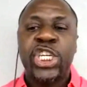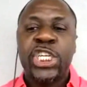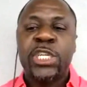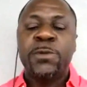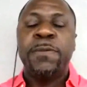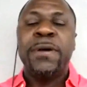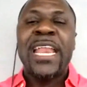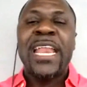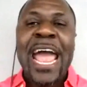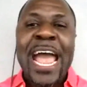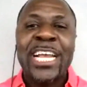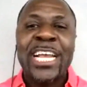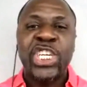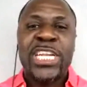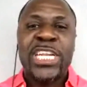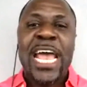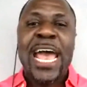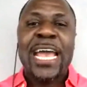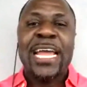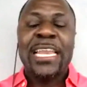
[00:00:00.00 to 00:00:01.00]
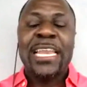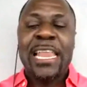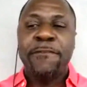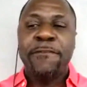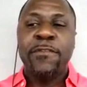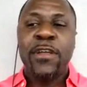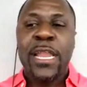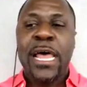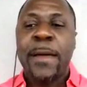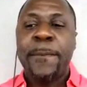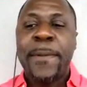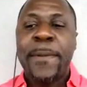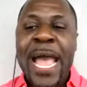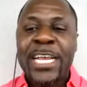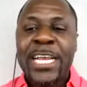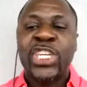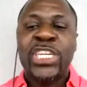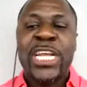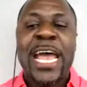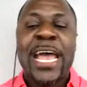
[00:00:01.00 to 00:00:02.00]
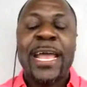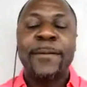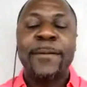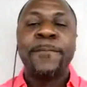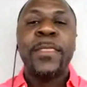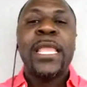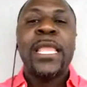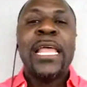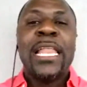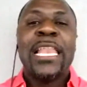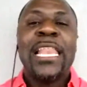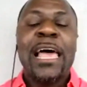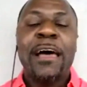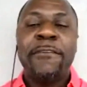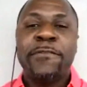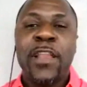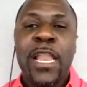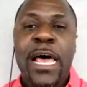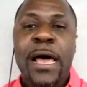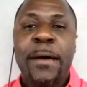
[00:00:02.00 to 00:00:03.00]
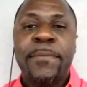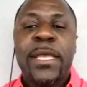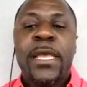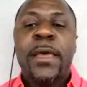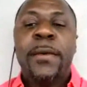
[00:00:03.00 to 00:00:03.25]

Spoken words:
just put hashtag level up, hashtag level up.